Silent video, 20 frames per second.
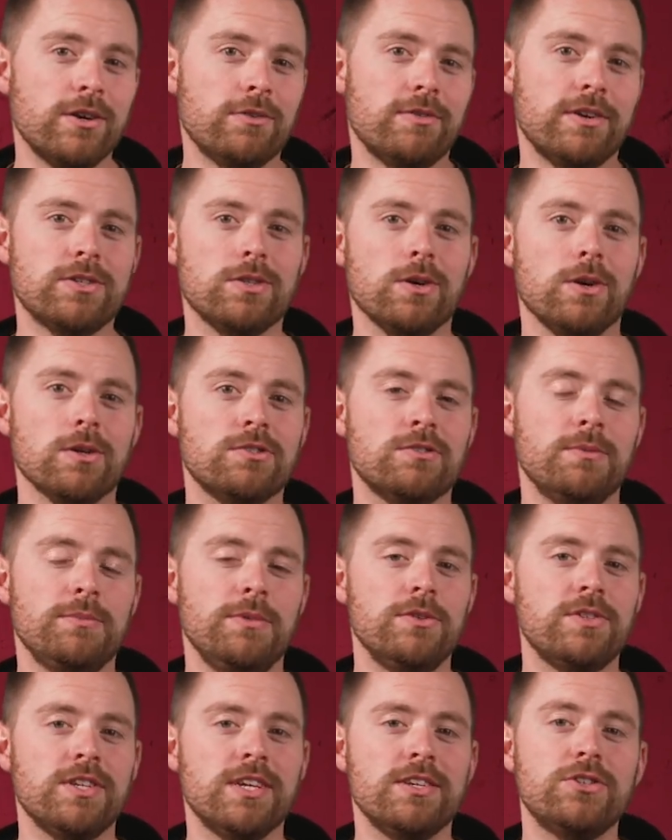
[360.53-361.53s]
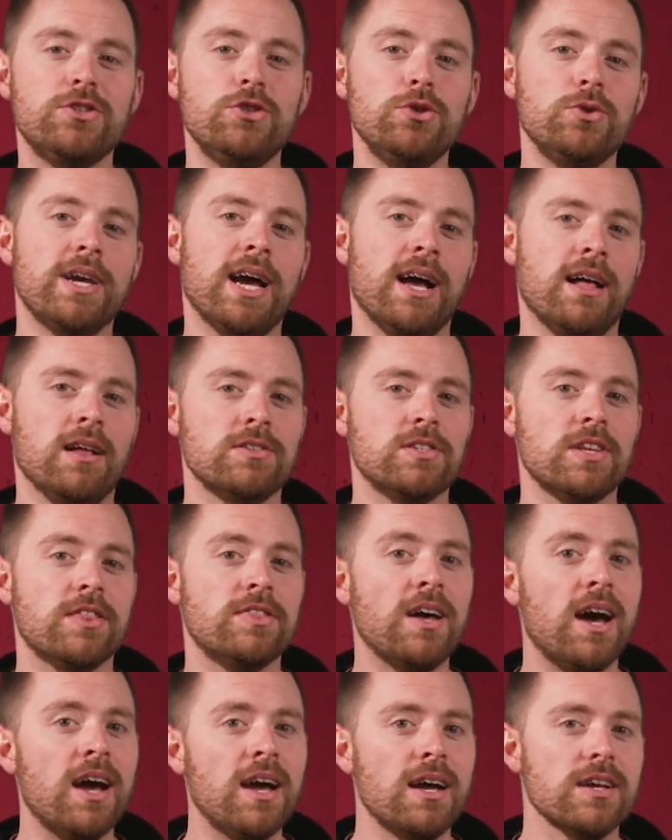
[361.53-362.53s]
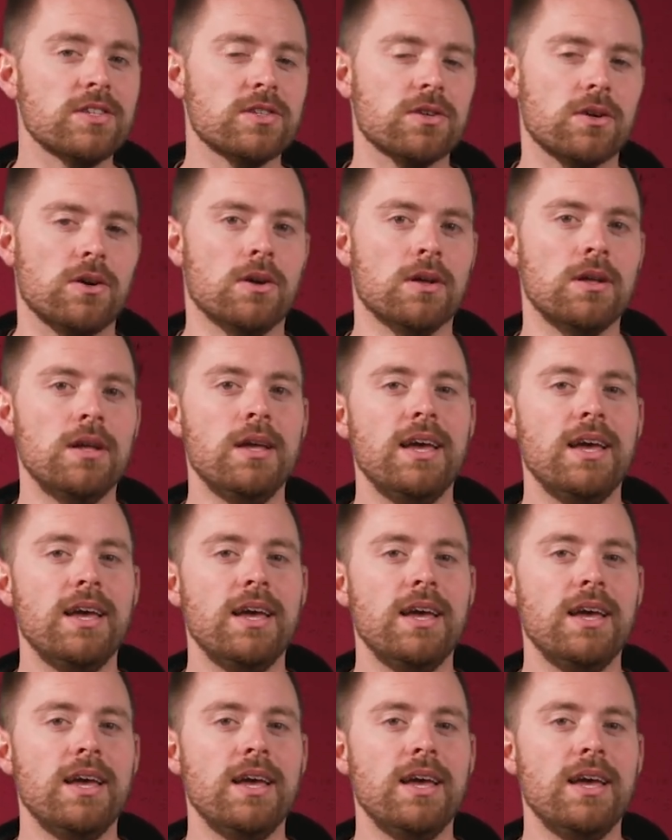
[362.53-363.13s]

good results from using two gallons of Thio-Sul,